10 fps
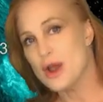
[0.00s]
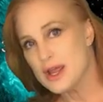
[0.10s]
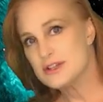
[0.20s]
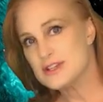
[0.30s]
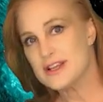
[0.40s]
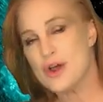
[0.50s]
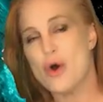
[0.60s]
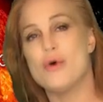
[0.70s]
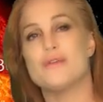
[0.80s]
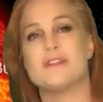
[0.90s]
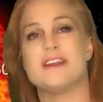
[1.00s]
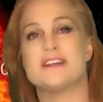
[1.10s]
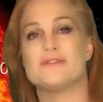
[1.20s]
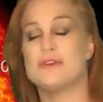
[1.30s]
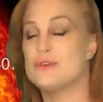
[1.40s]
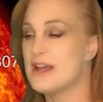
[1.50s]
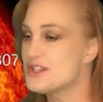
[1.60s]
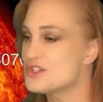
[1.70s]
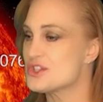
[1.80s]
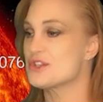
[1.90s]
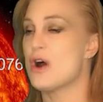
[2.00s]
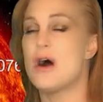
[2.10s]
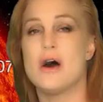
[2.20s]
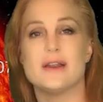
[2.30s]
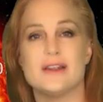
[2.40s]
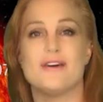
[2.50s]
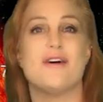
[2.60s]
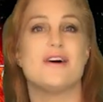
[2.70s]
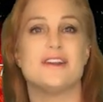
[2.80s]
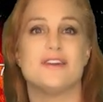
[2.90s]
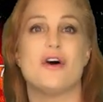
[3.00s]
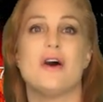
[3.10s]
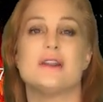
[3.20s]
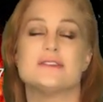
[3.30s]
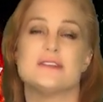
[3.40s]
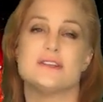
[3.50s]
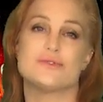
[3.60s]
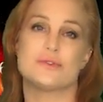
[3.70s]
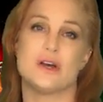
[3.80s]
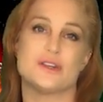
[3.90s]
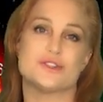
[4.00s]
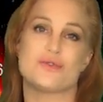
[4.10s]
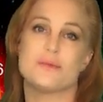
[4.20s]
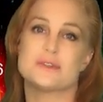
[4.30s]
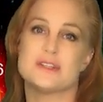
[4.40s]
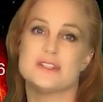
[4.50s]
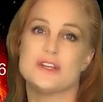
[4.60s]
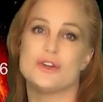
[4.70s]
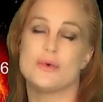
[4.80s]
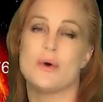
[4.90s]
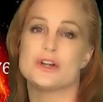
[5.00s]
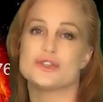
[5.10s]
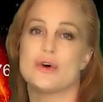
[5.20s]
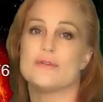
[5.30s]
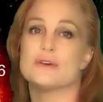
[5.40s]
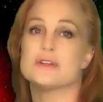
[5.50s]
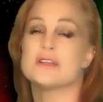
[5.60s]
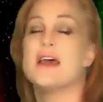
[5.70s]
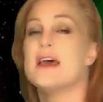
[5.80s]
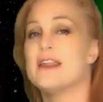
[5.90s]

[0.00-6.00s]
easily over the next few days, just on and on and on as these storms continue to wash over us.